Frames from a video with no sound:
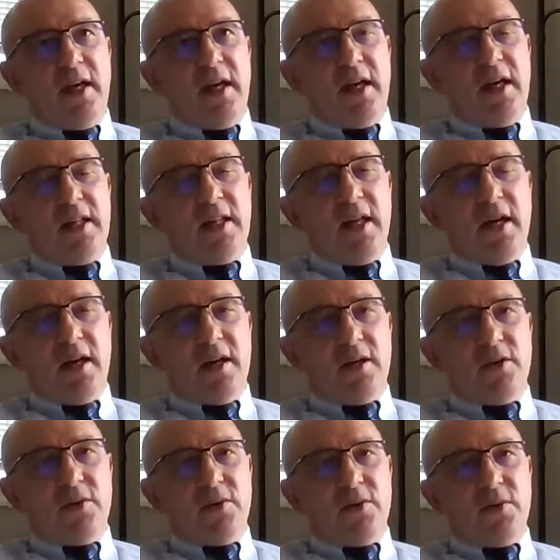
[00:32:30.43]
and
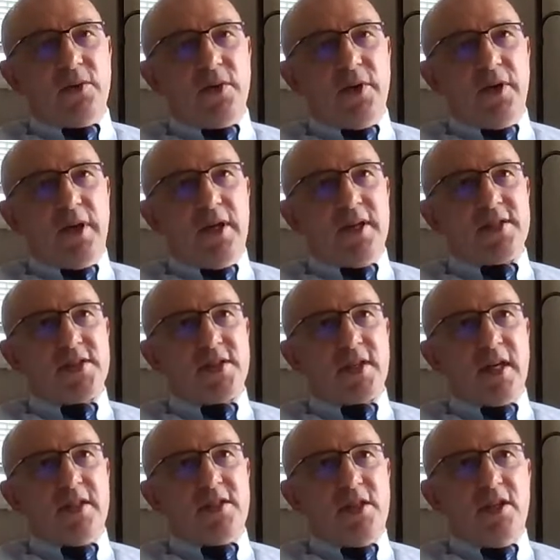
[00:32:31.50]
now is
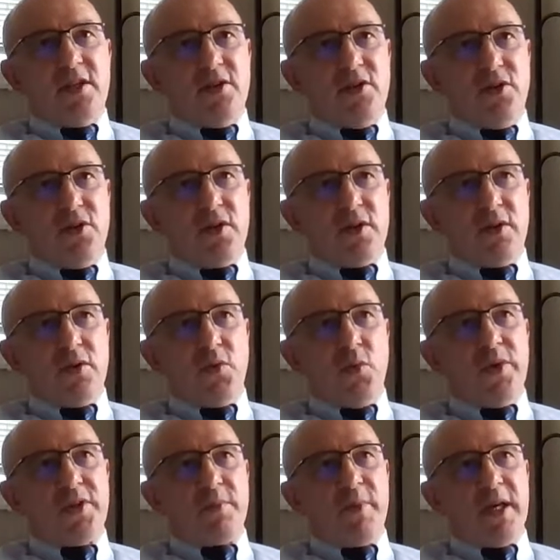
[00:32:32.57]
continuing
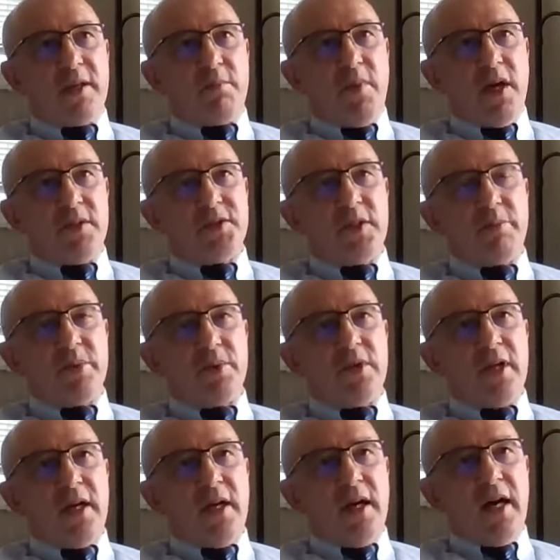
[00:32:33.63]
with multiple
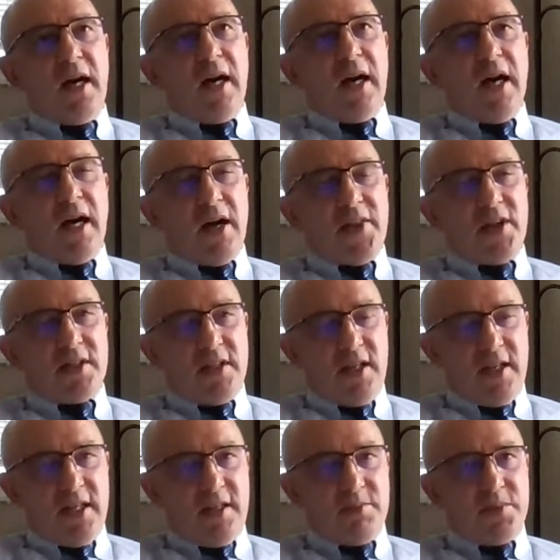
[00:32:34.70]
other
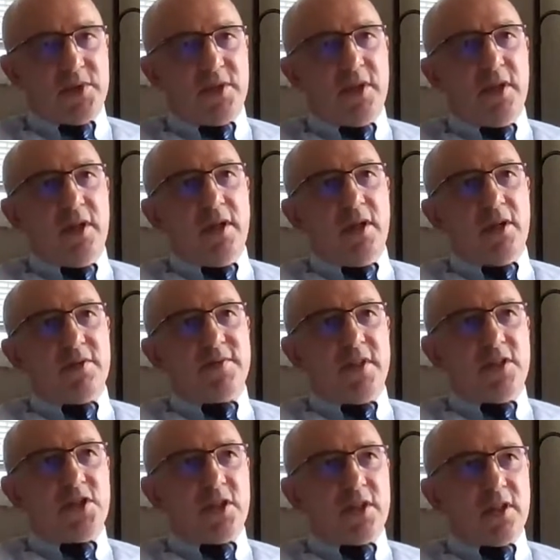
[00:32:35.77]
types of
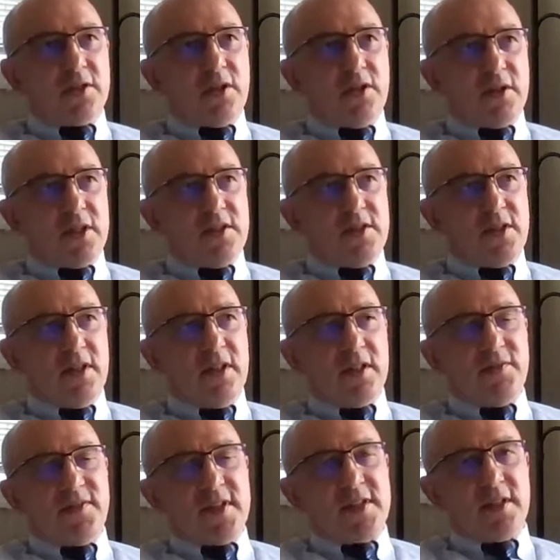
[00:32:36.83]
digital currency that
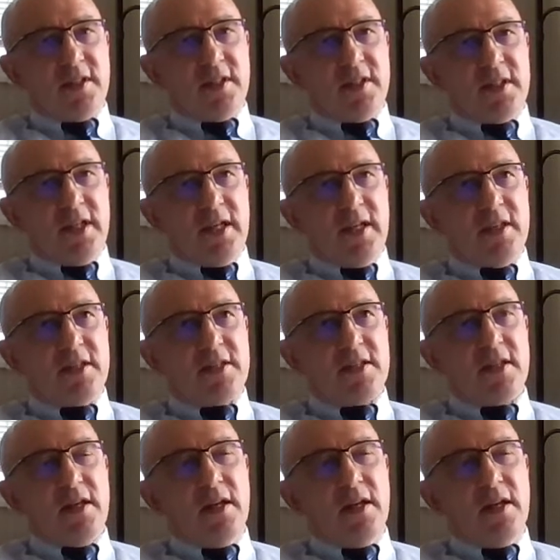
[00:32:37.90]
facilitates